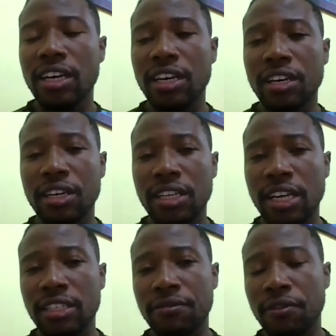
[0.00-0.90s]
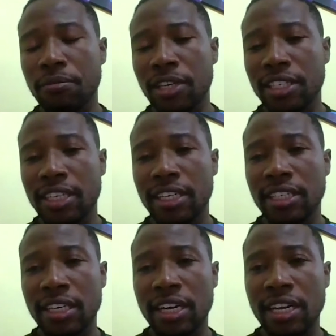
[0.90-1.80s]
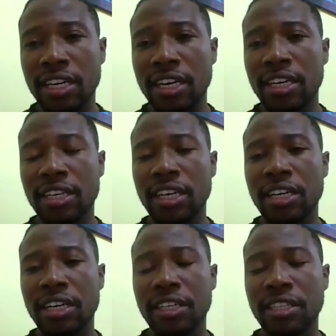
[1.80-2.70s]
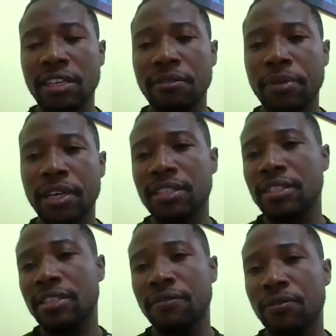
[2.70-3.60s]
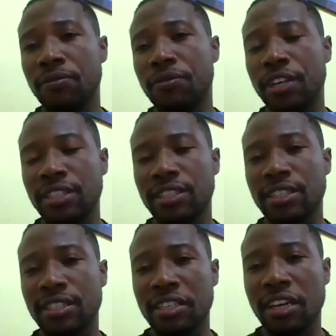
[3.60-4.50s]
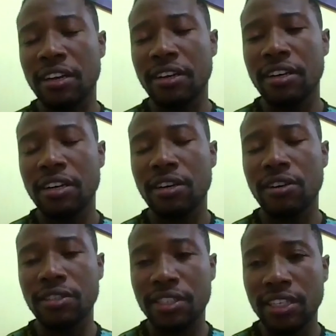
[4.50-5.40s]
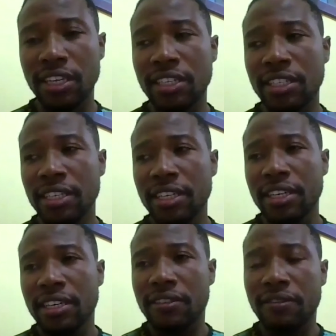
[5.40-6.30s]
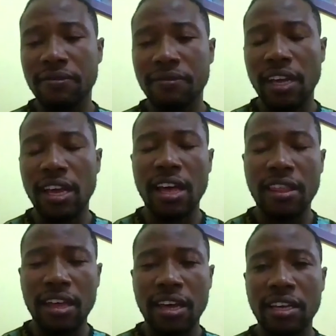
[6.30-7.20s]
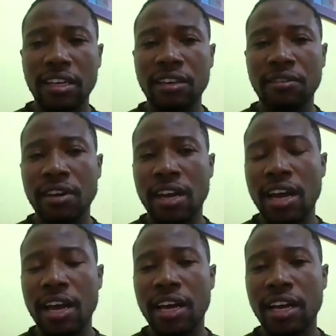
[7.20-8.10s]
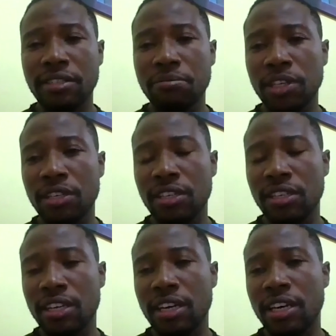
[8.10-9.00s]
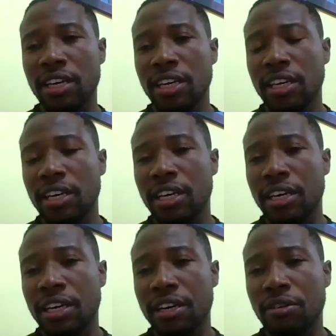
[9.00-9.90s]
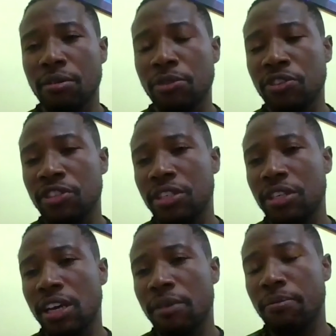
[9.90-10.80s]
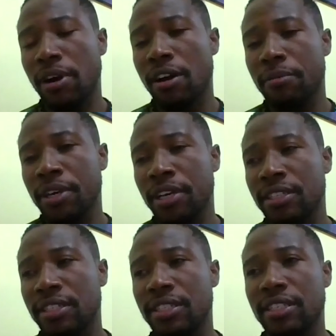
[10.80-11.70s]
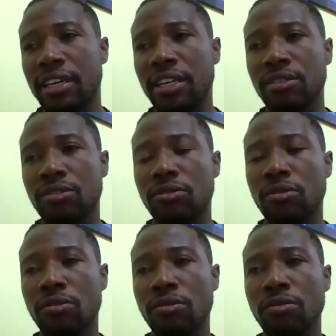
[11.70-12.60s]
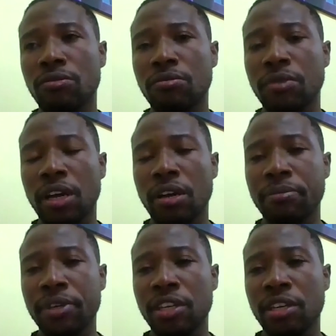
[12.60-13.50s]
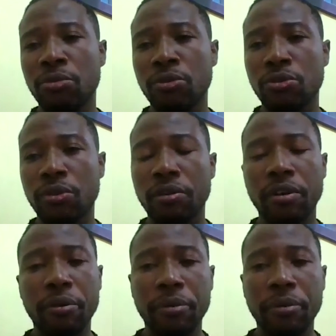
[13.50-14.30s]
that is formulated in Ghana. The persons living with rare diseases are considered. The other area has been in the community empowerment, and so being able to